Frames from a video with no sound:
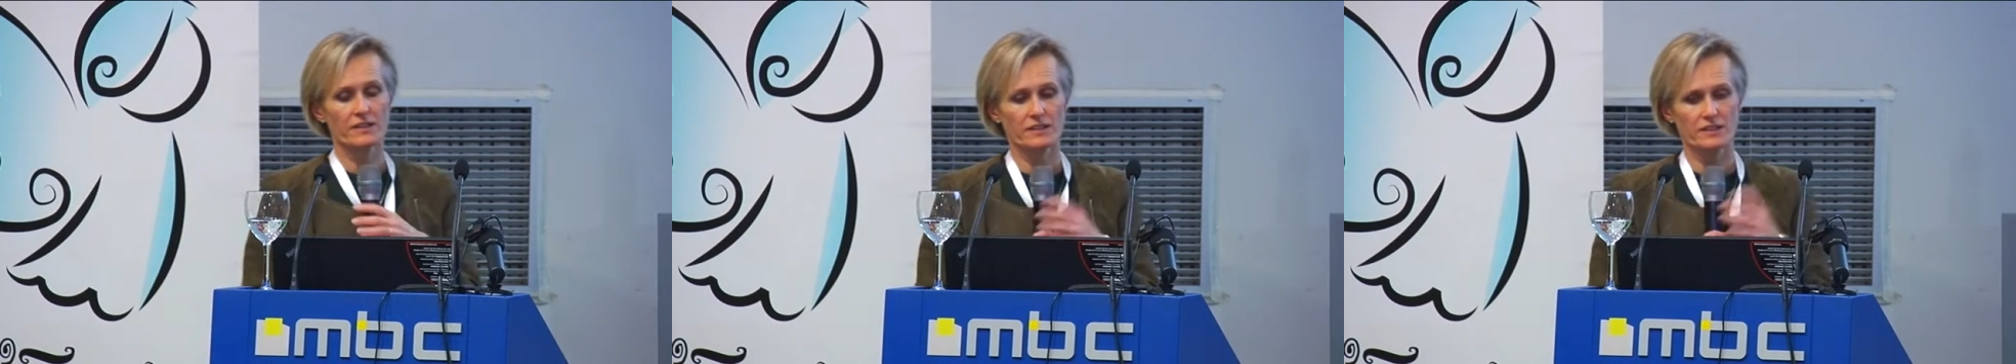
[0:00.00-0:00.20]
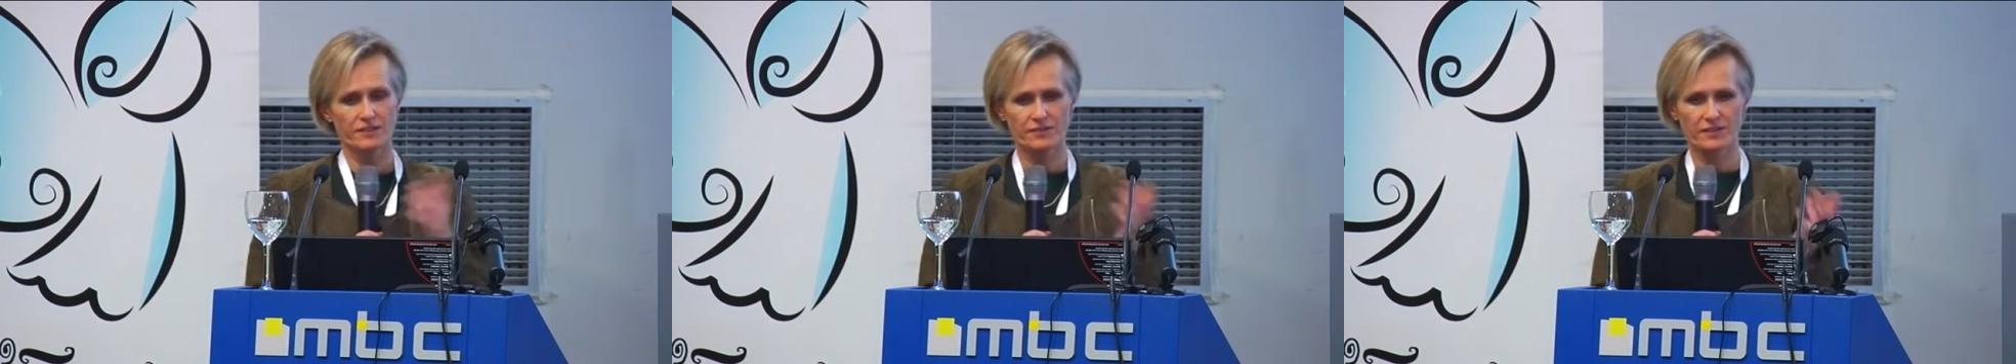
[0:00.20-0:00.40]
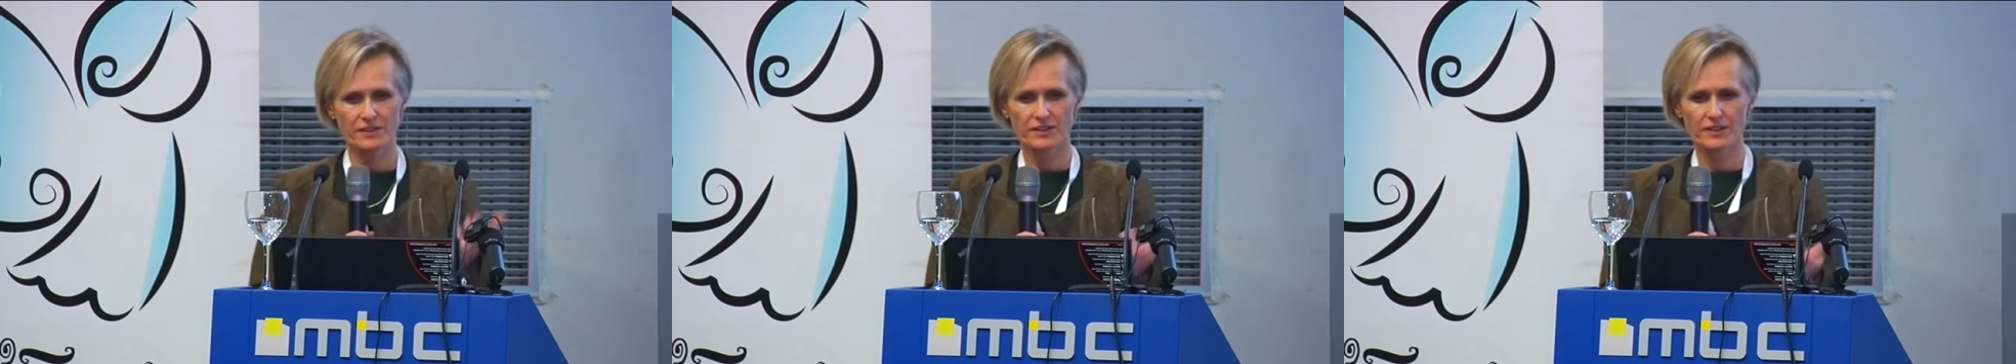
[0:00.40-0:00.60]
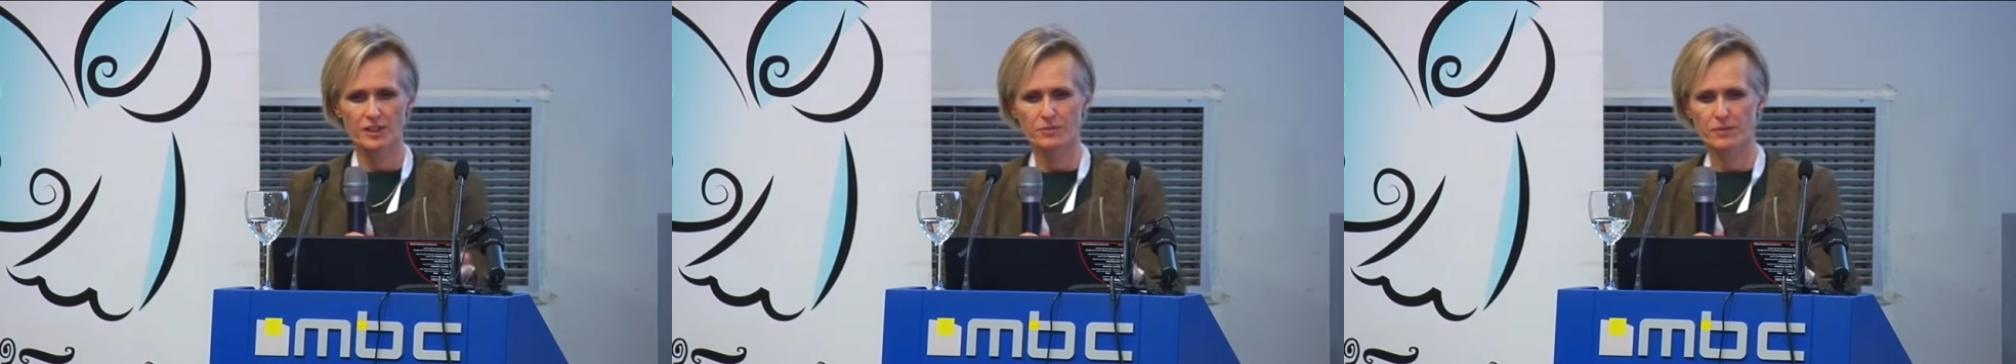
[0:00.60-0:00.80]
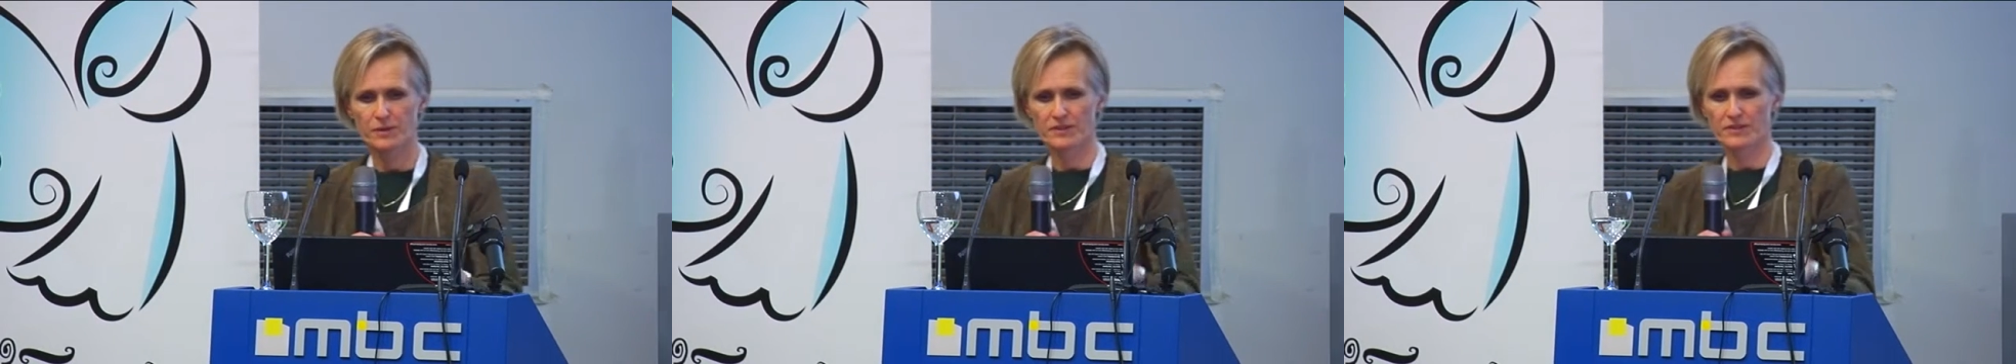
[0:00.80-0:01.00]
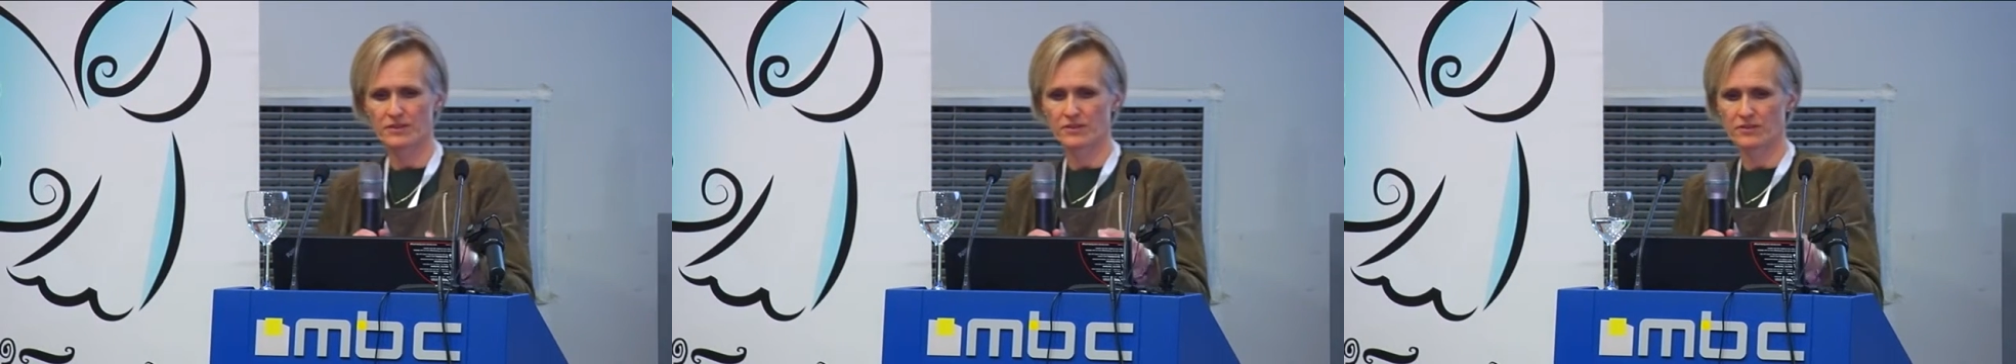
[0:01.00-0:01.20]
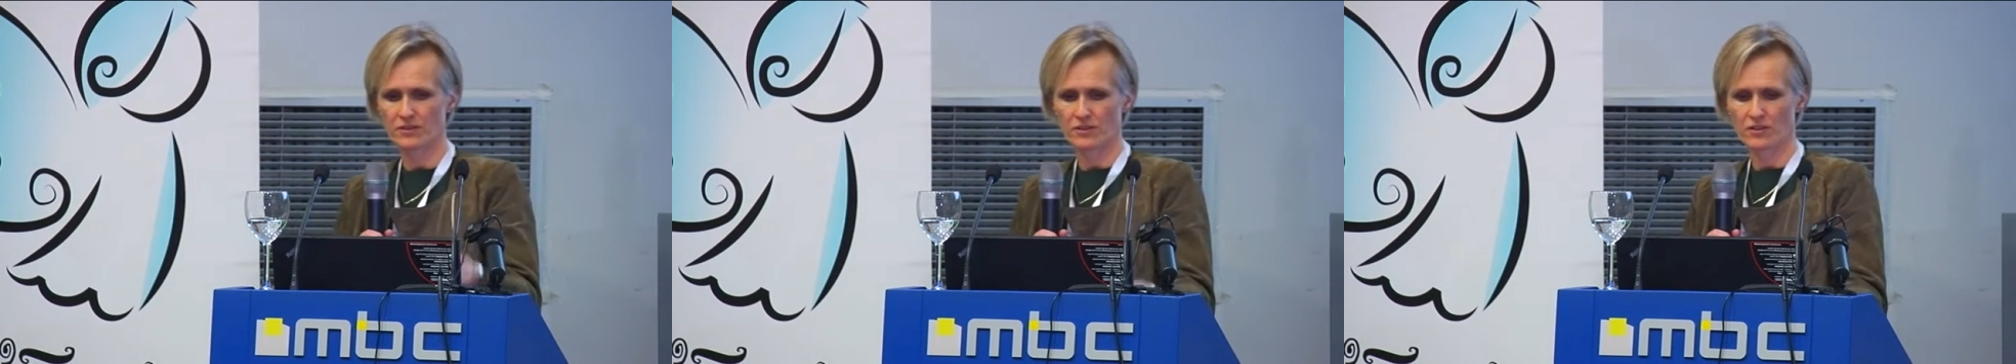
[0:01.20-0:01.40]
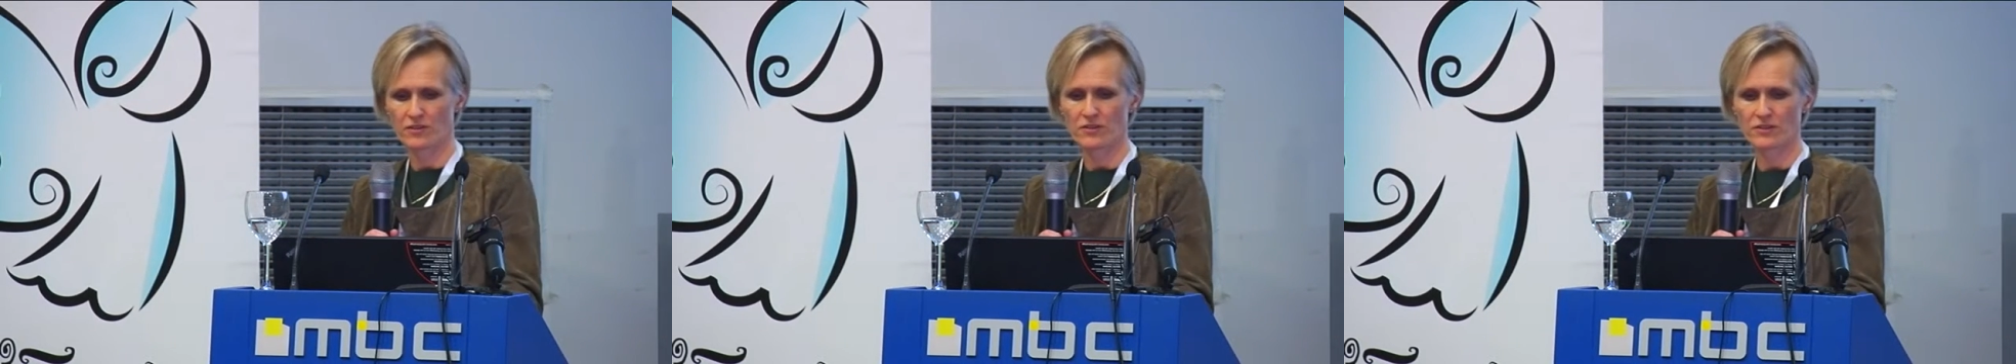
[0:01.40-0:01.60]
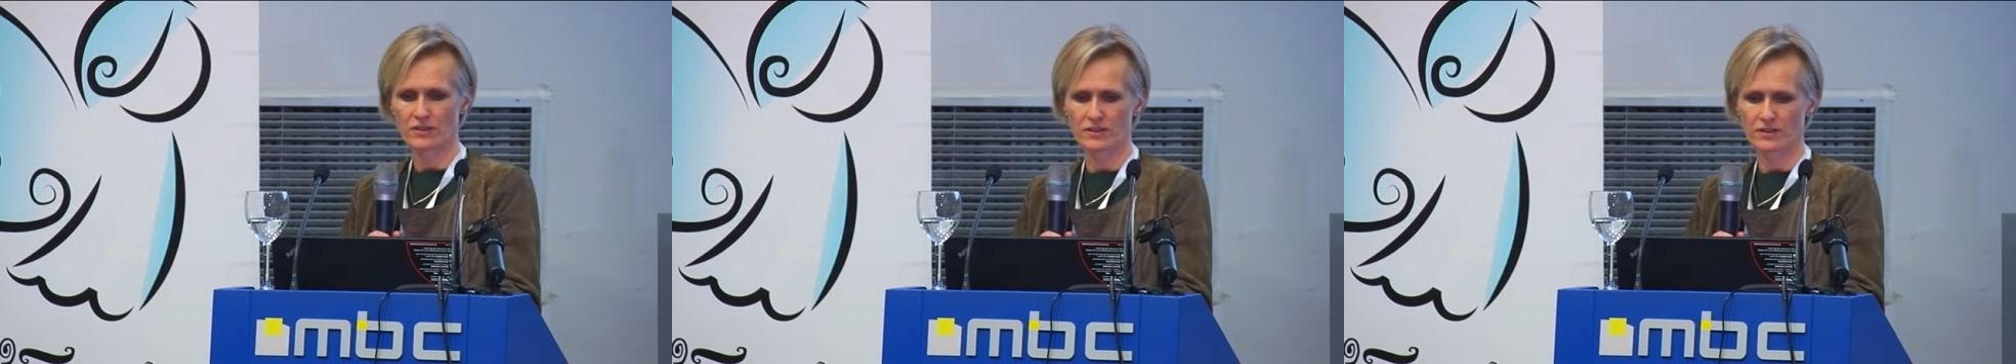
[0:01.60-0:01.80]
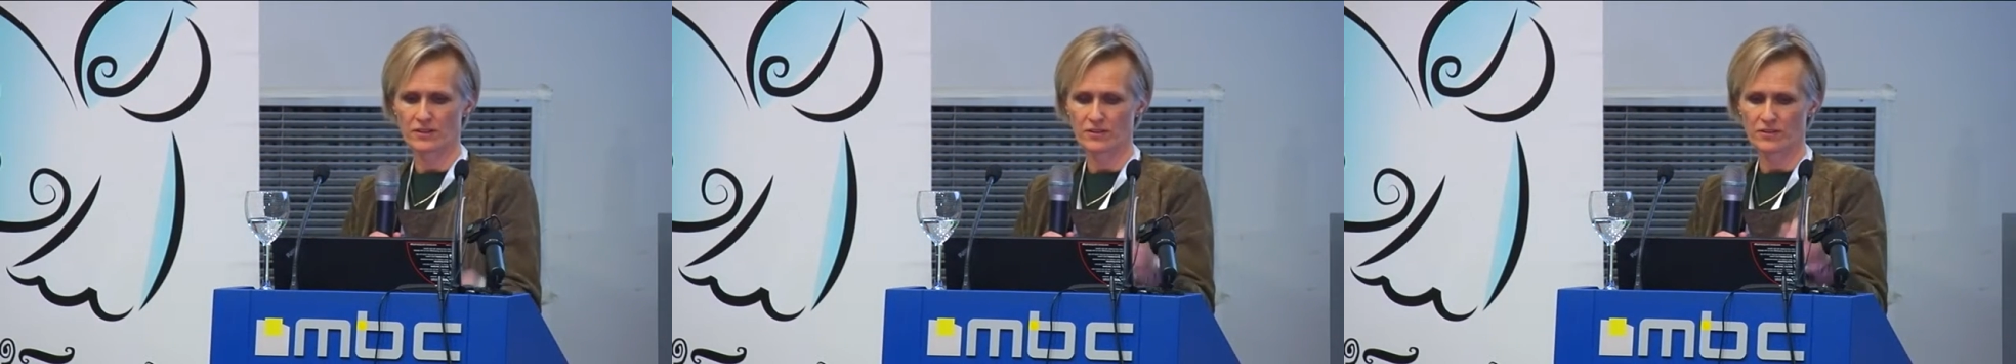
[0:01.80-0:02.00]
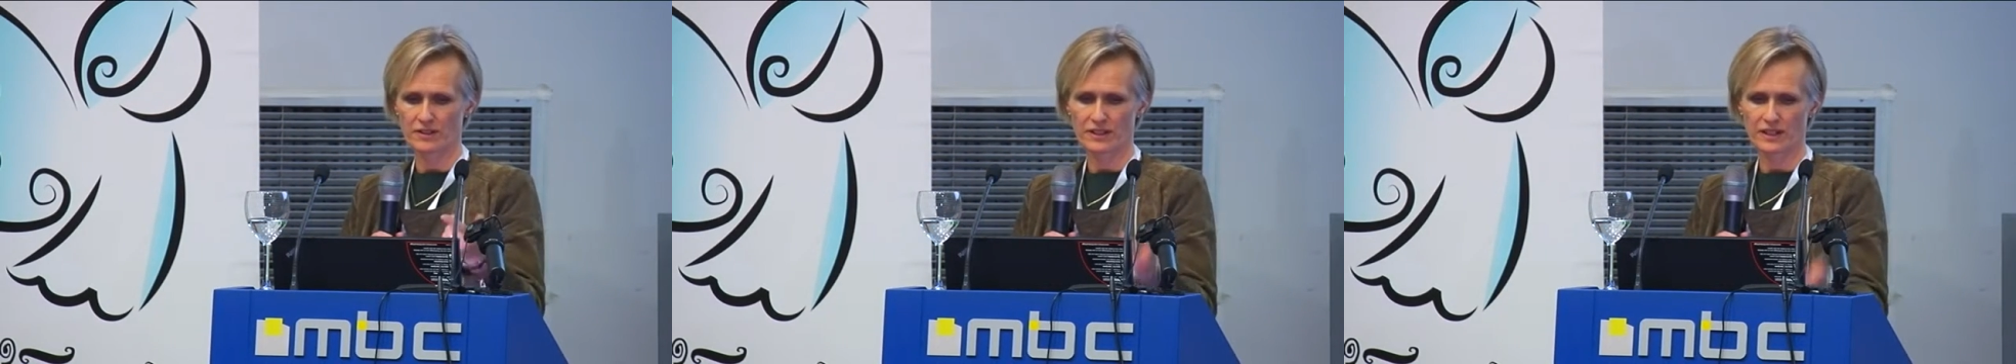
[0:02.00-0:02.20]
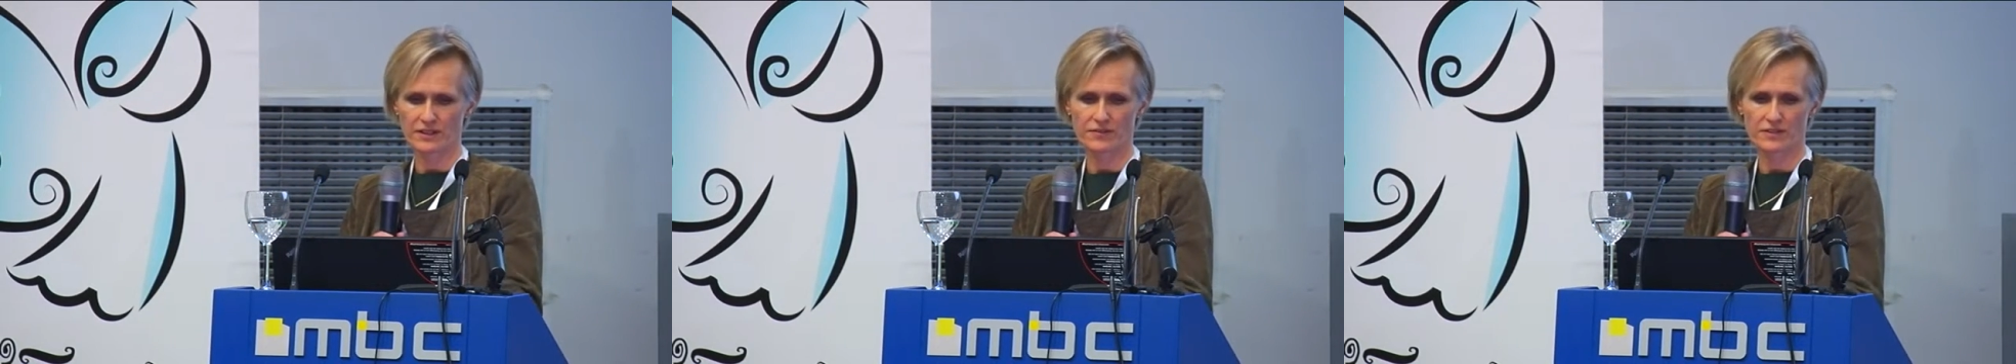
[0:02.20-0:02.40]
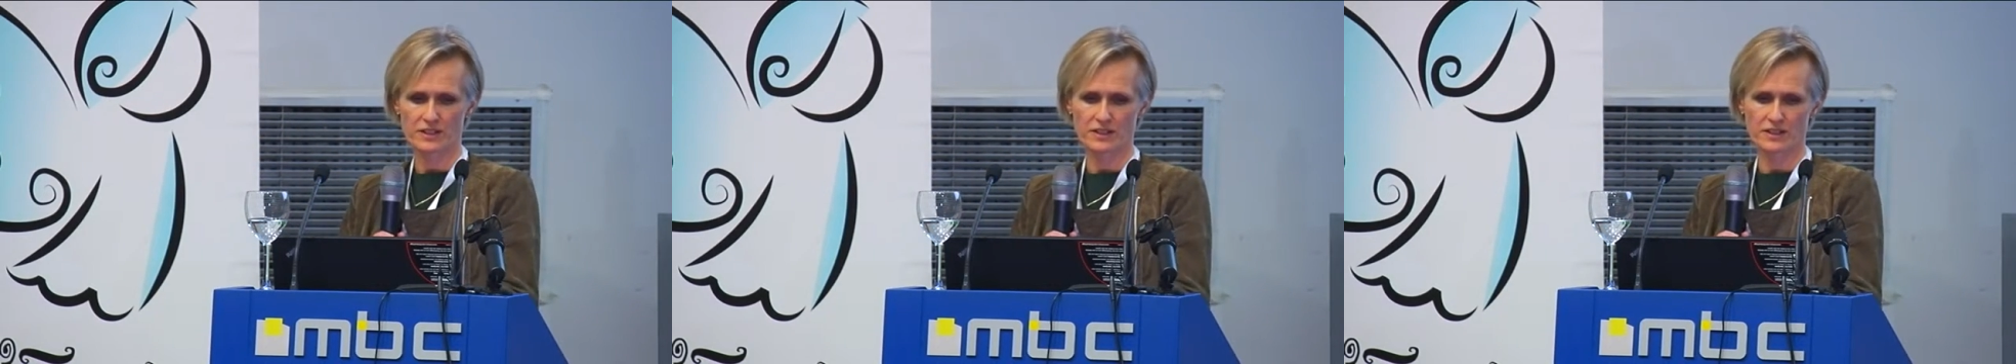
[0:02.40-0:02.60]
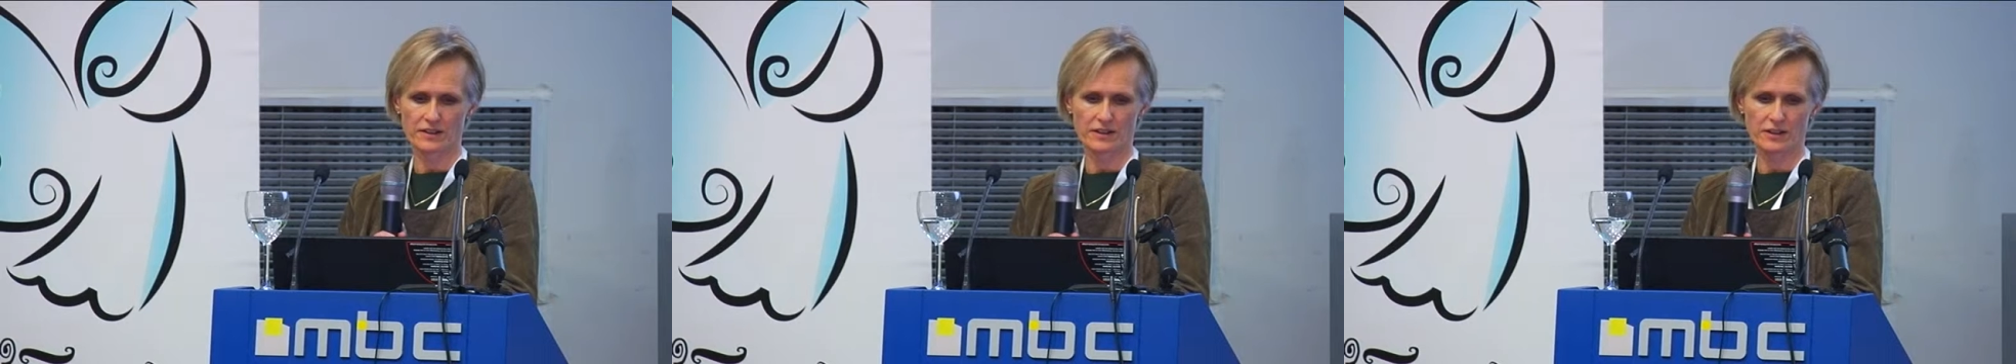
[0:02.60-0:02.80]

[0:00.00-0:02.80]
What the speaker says: different therapies on the left here,